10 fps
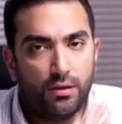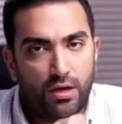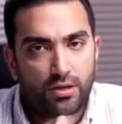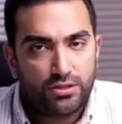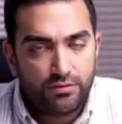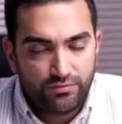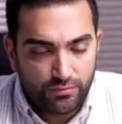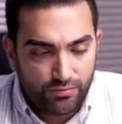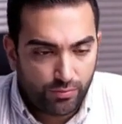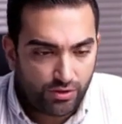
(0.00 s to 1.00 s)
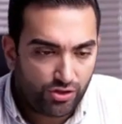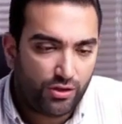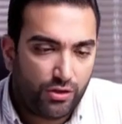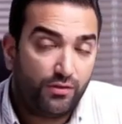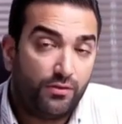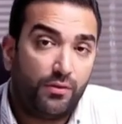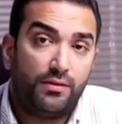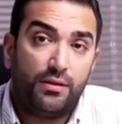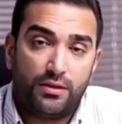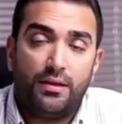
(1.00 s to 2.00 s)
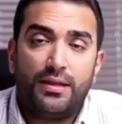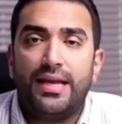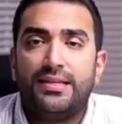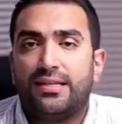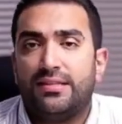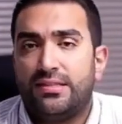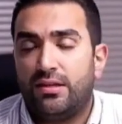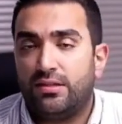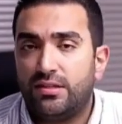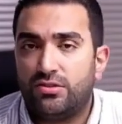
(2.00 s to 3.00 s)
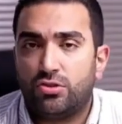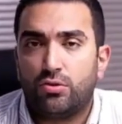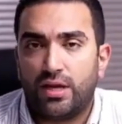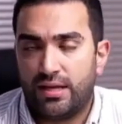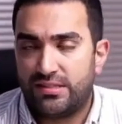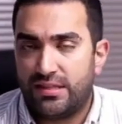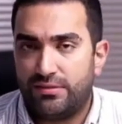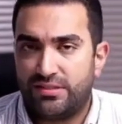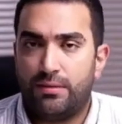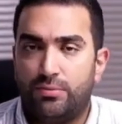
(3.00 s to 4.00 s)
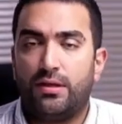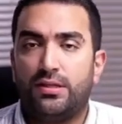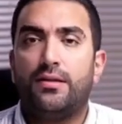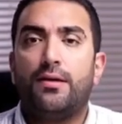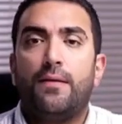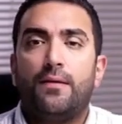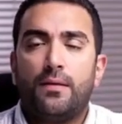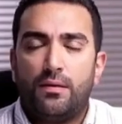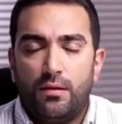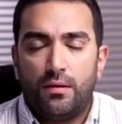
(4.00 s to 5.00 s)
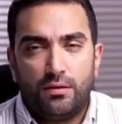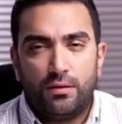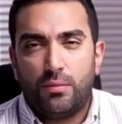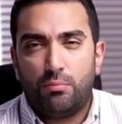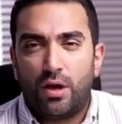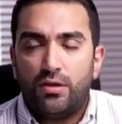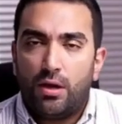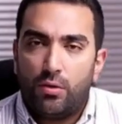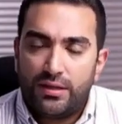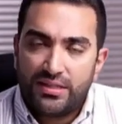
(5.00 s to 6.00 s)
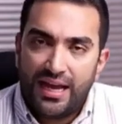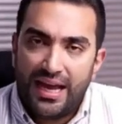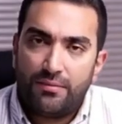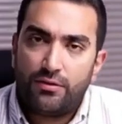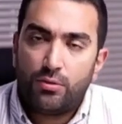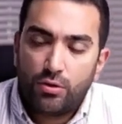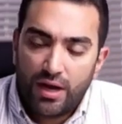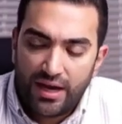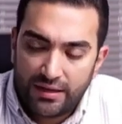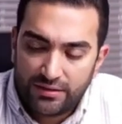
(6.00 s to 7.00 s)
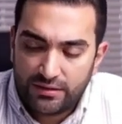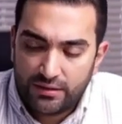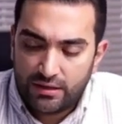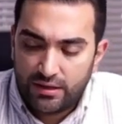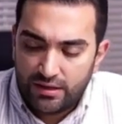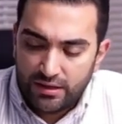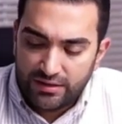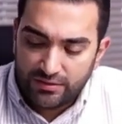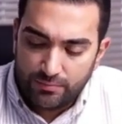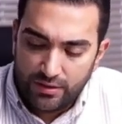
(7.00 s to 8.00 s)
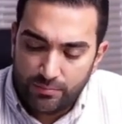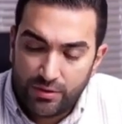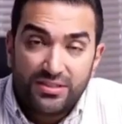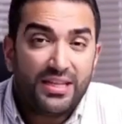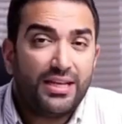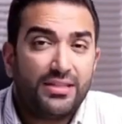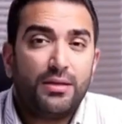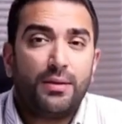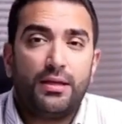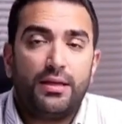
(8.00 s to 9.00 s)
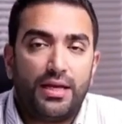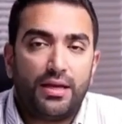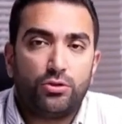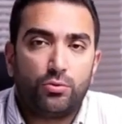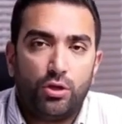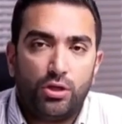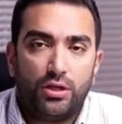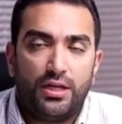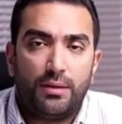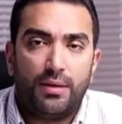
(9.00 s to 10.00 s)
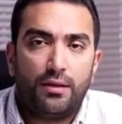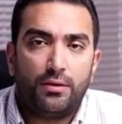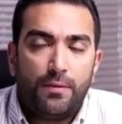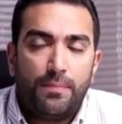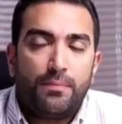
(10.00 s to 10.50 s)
are different from each other. Let's consider these 2 concepts separately. One request I have from you guys is to be precise about the names we're learning about.